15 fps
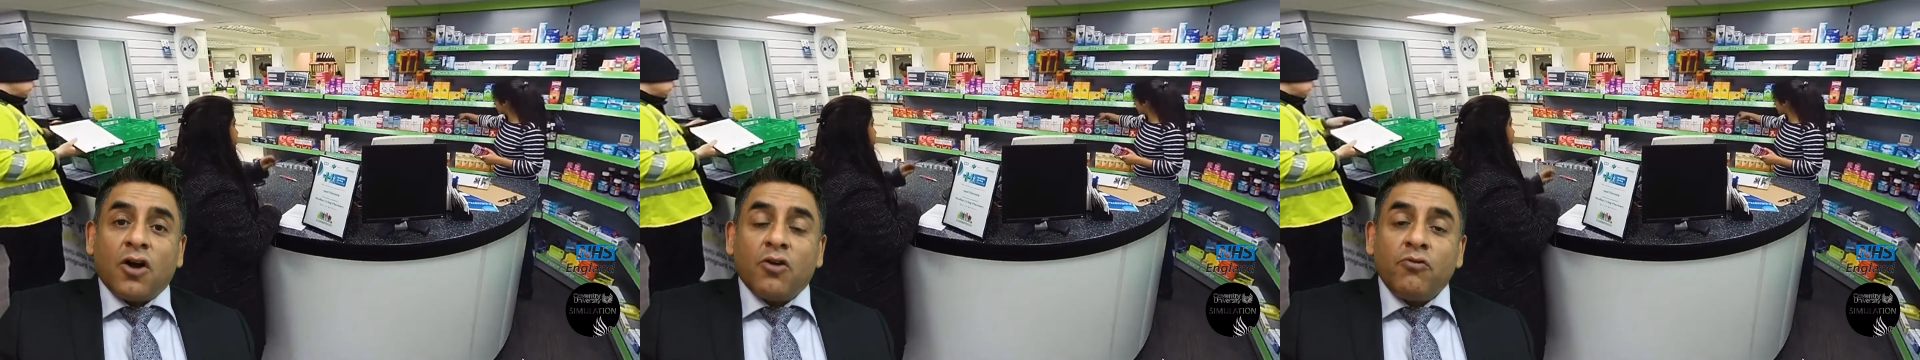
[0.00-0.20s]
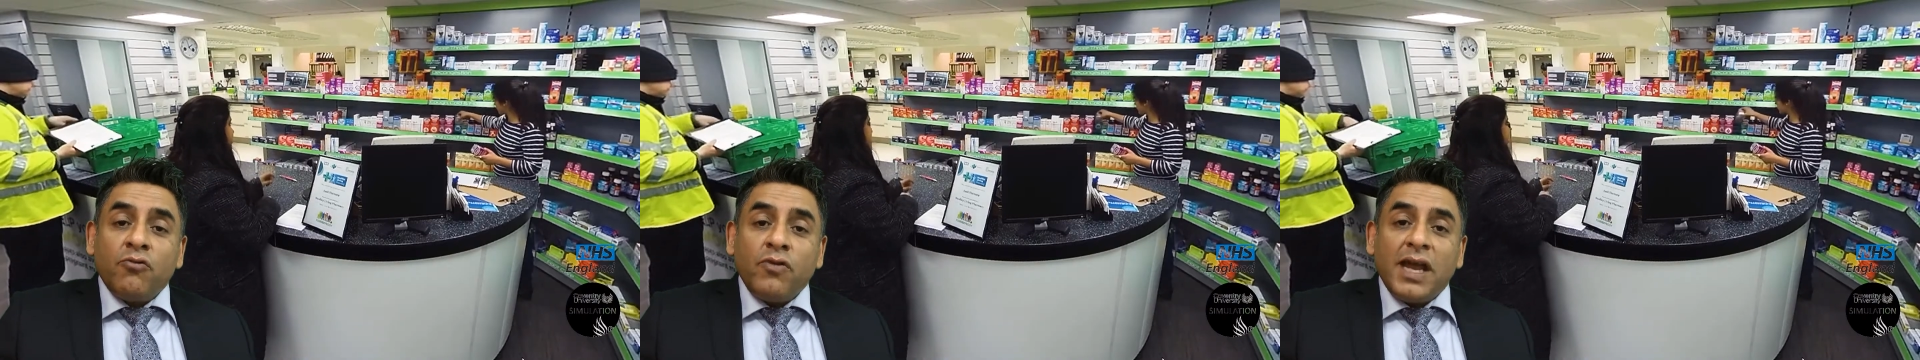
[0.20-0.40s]

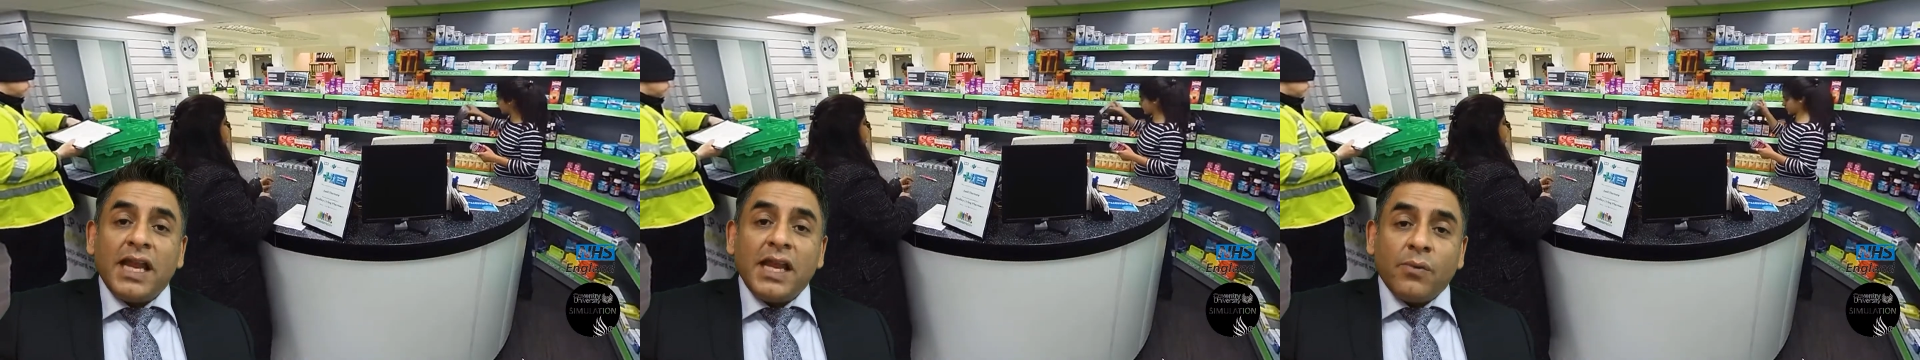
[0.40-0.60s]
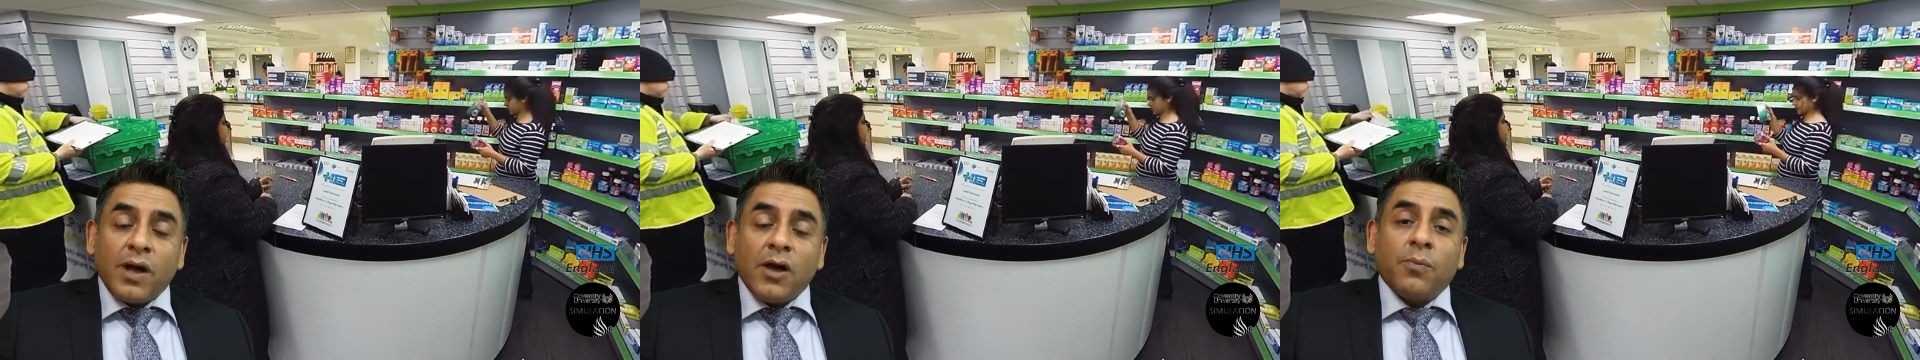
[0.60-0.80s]
are
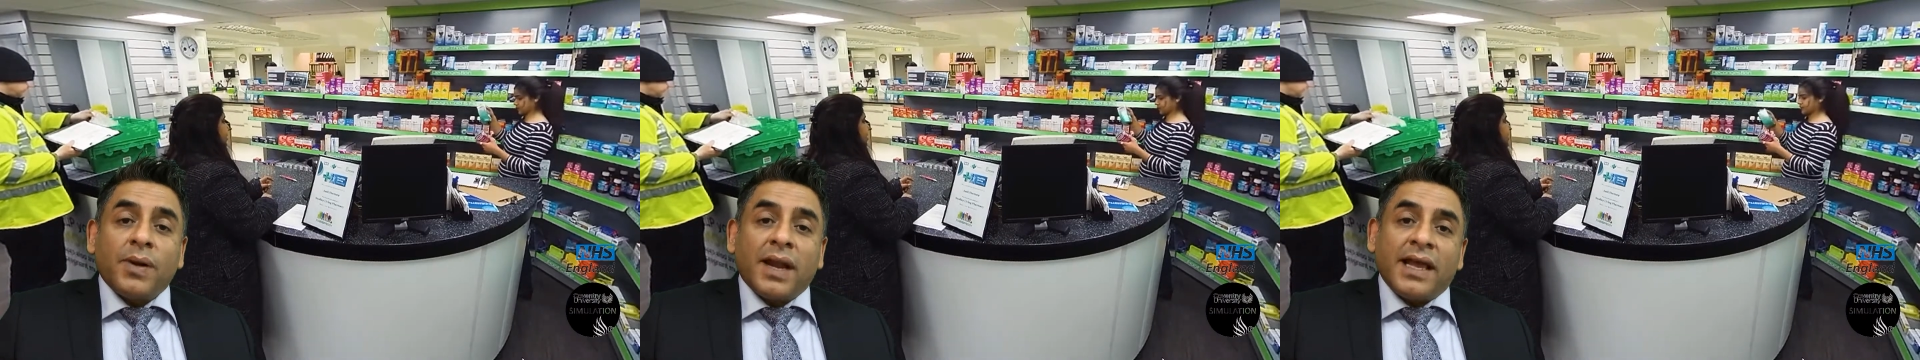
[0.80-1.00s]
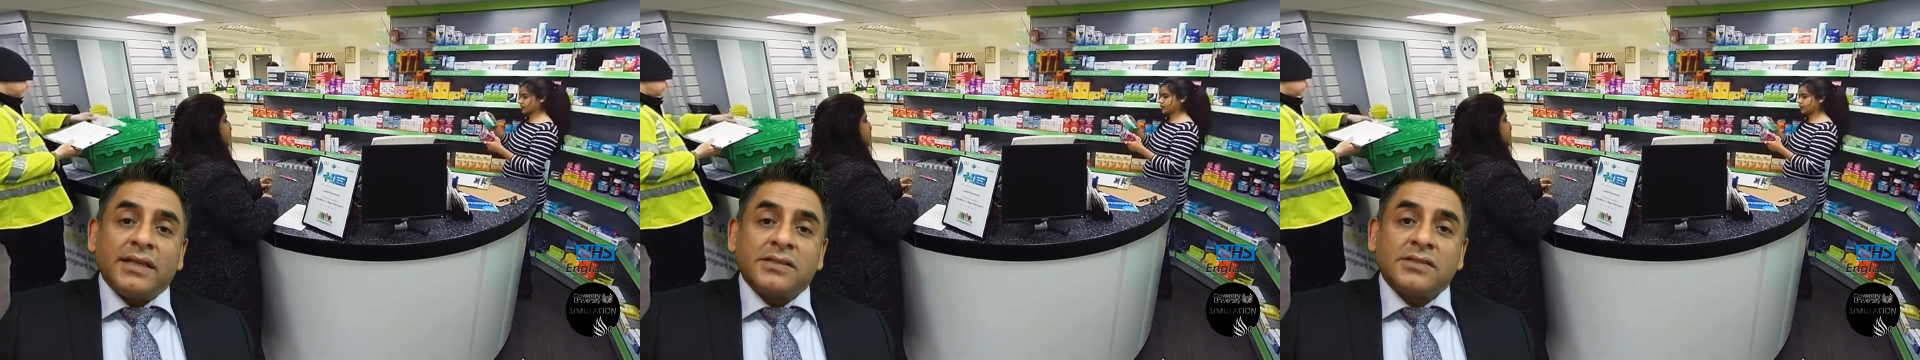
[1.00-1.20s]
really
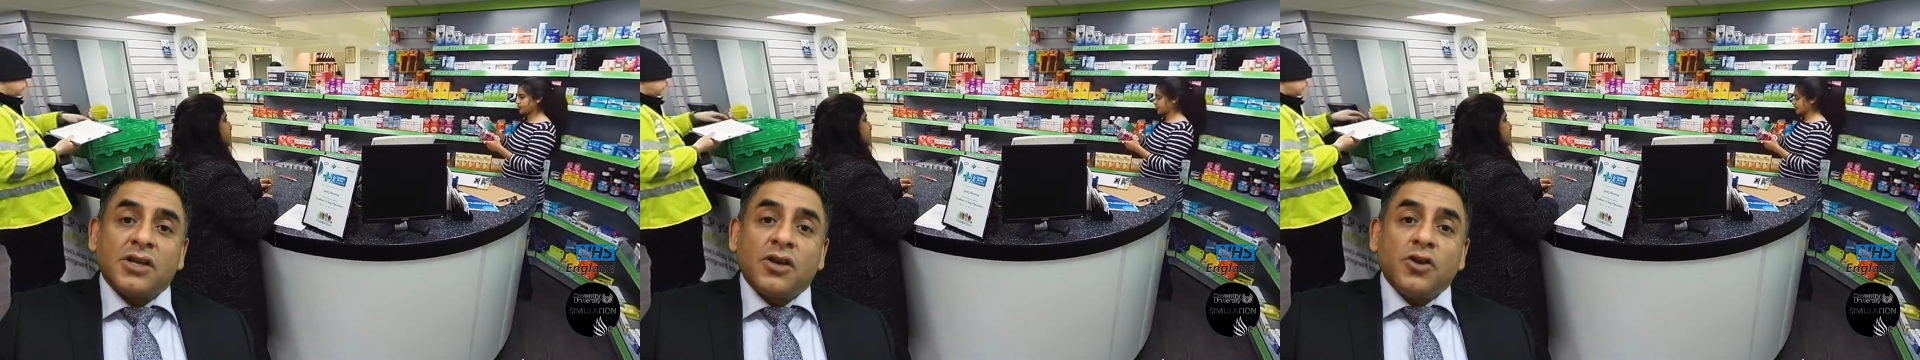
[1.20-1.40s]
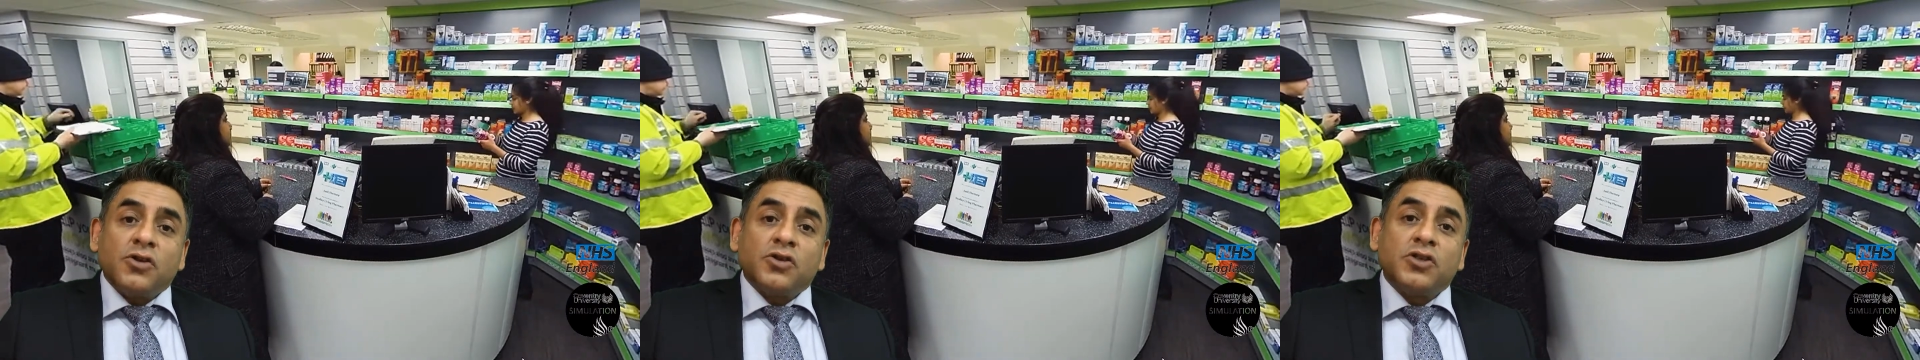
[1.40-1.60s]
well
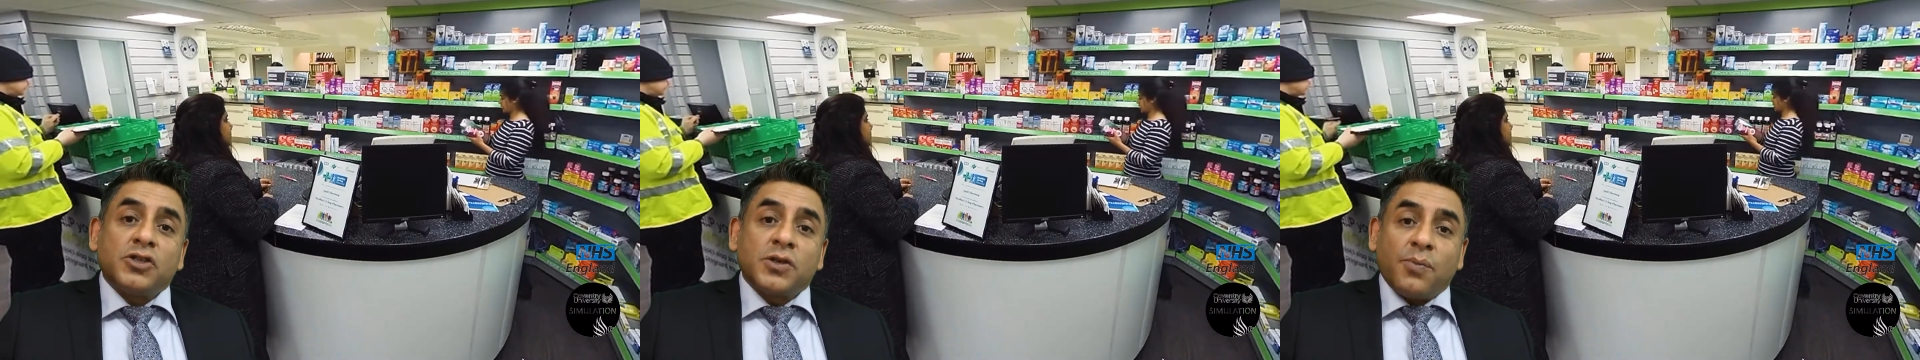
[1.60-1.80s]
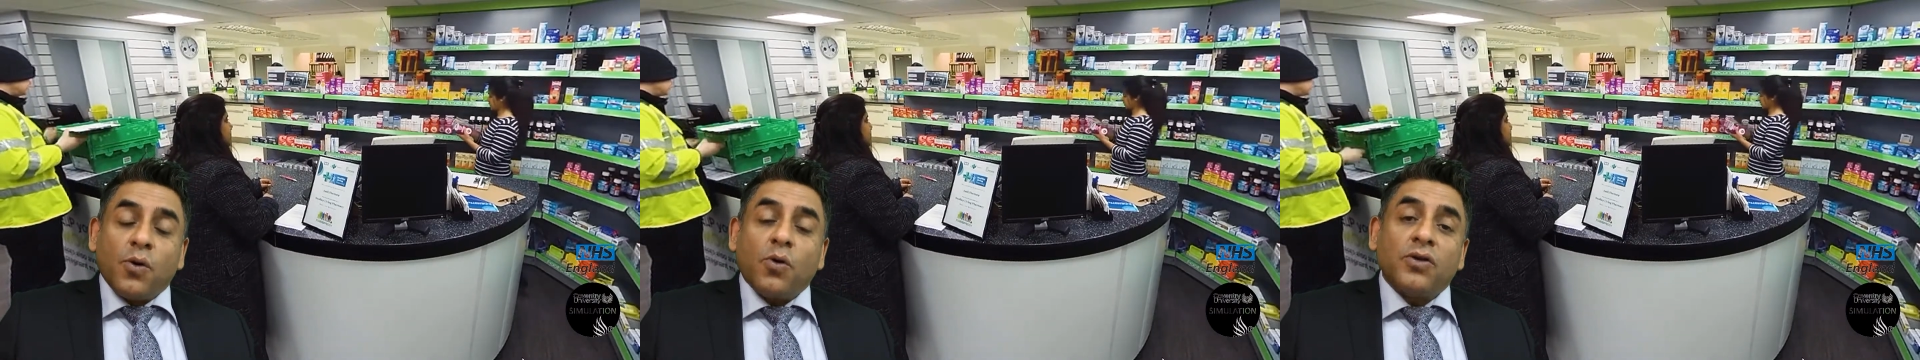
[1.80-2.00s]
placed
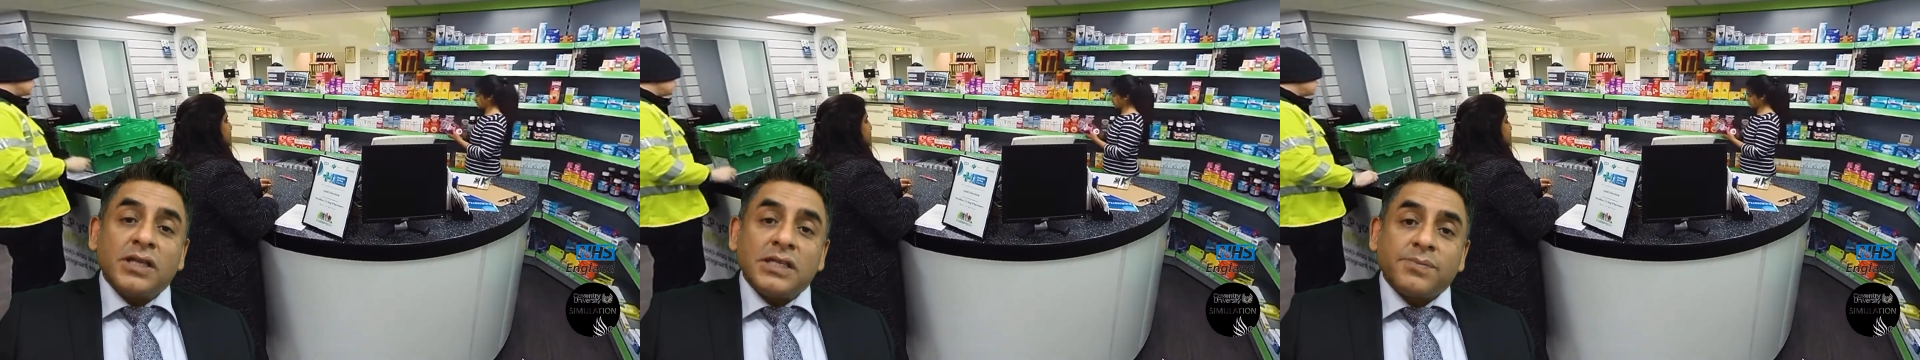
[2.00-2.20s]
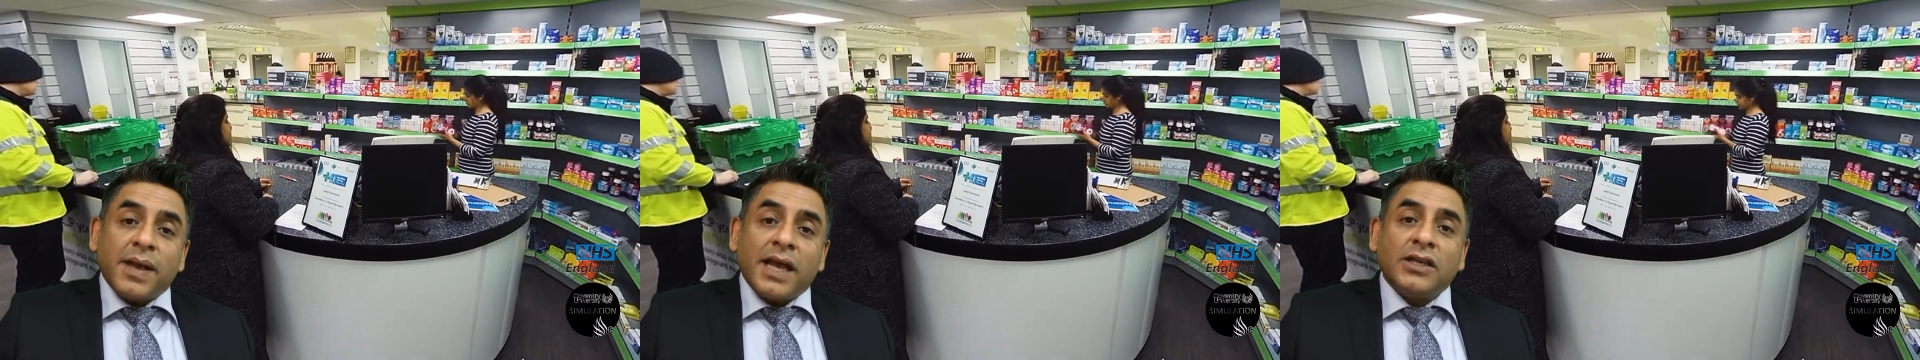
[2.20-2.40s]
to support these